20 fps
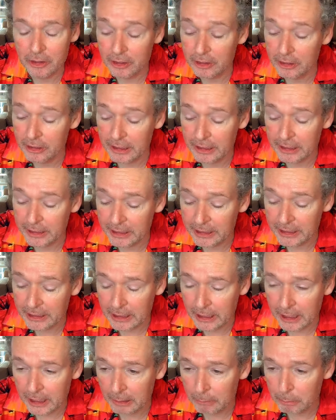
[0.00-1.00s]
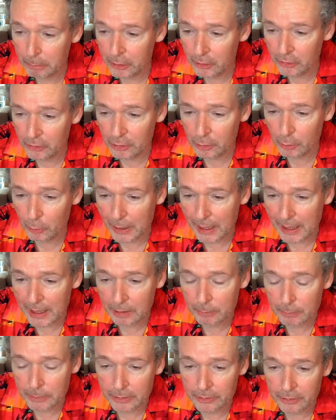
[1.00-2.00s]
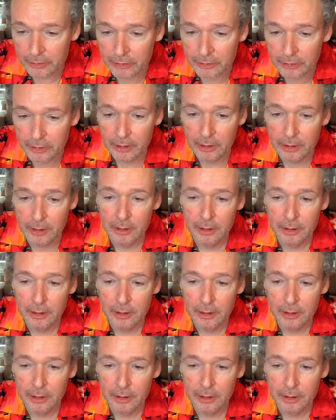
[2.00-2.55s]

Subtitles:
And the musical elements,